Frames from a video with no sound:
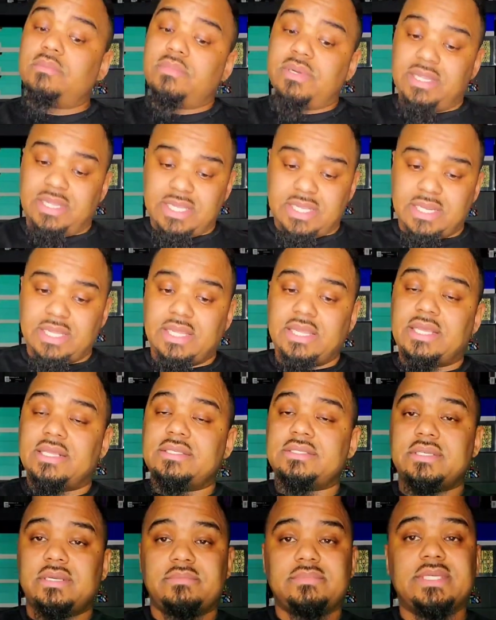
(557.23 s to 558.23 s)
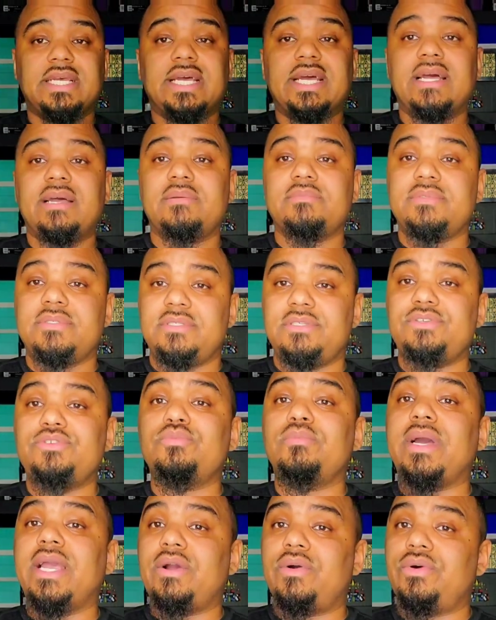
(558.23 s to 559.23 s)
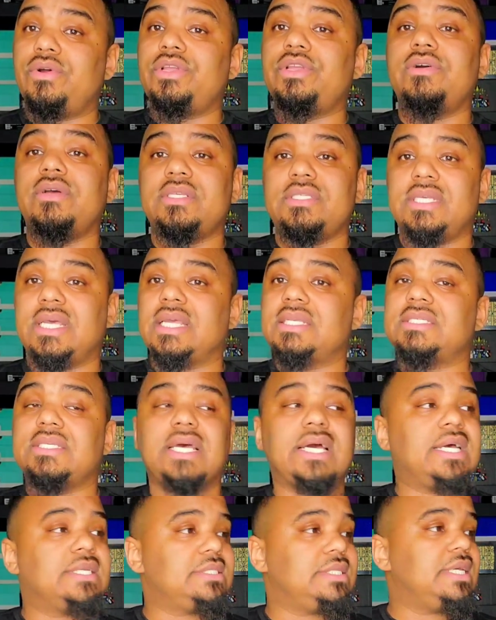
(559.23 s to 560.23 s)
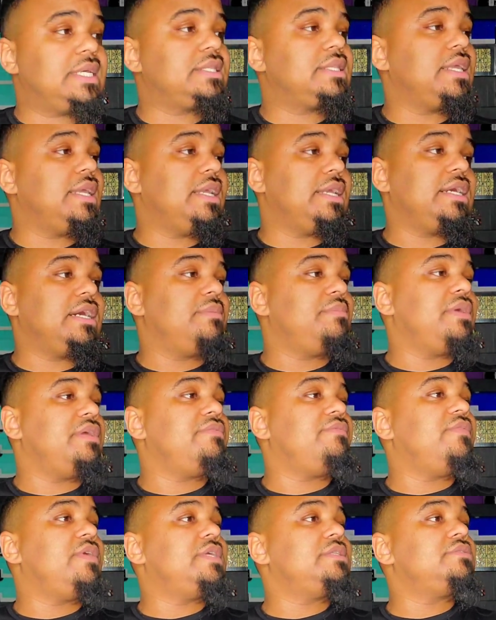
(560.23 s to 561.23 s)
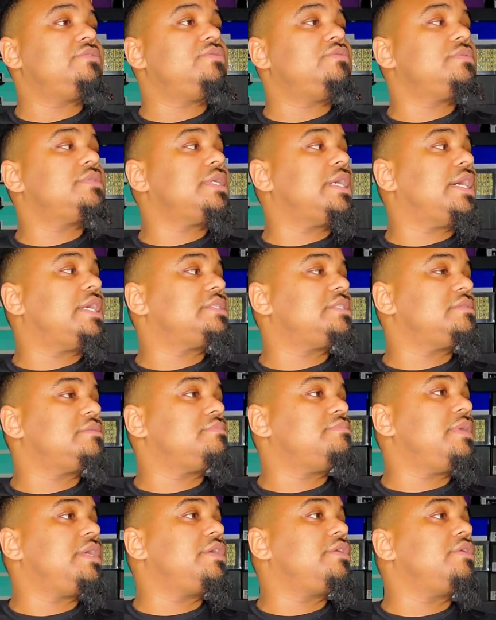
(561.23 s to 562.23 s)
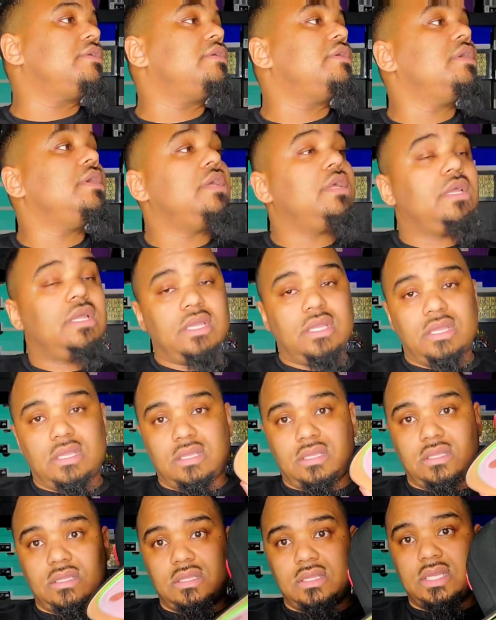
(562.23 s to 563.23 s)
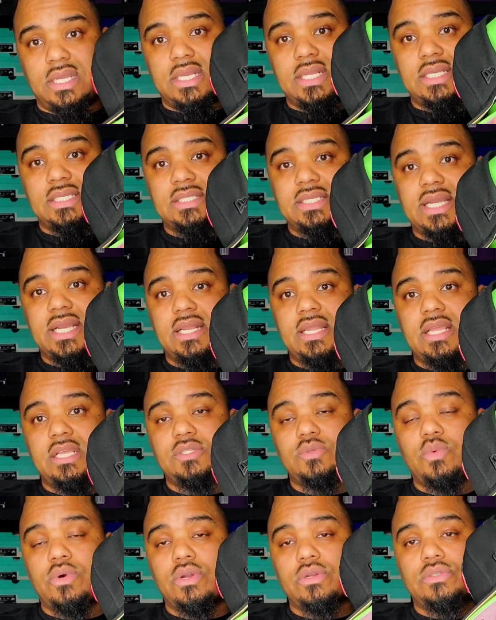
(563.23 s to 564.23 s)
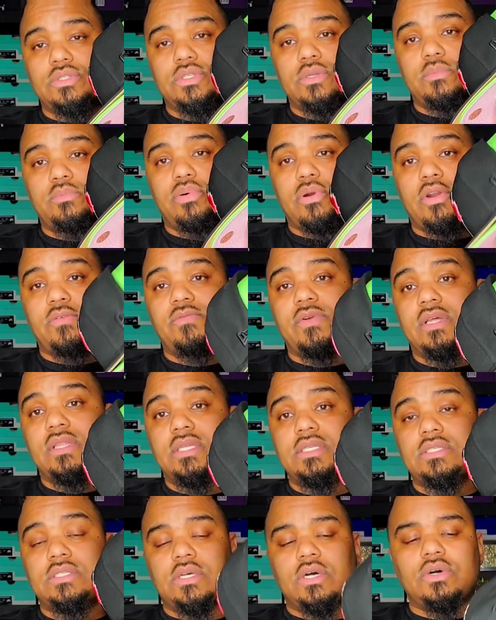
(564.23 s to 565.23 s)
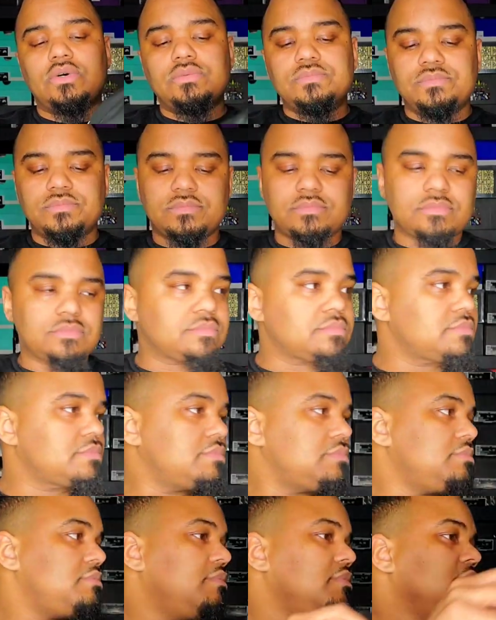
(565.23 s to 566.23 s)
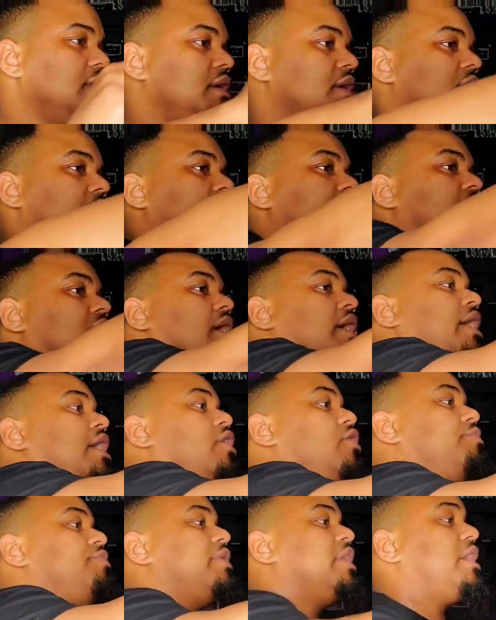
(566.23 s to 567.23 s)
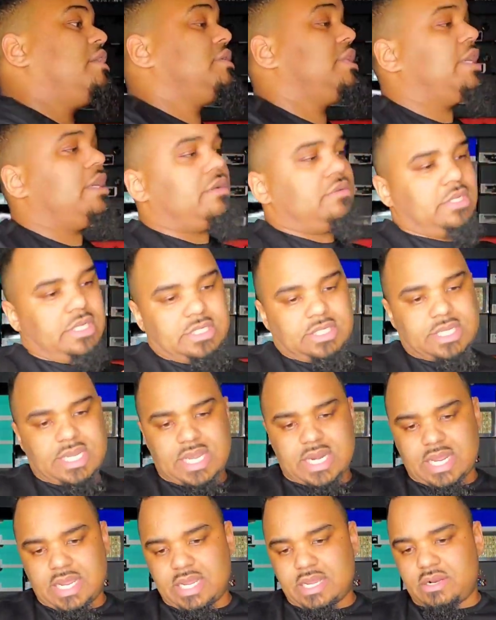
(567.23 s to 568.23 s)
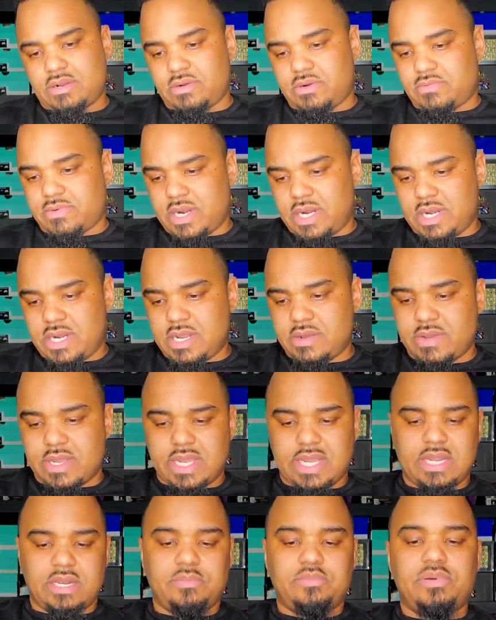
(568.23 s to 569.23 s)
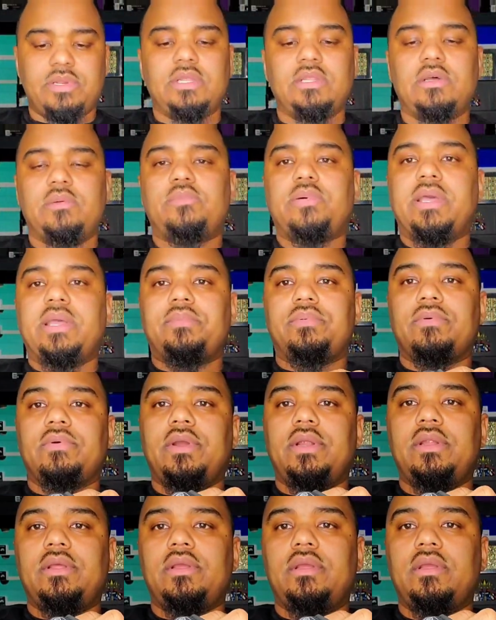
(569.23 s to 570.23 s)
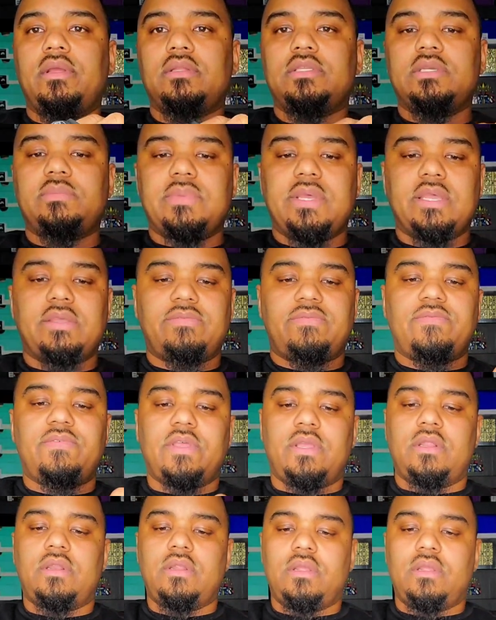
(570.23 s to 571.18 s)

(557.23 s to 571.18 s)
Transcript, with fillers: Then again, sometimes you might order your exact size and that thing come in fitting two sizes bigger, and this technique works perfectly. So I hope y'all, hell, this hat I got on right now, I had to put a little paper in it to make it fit.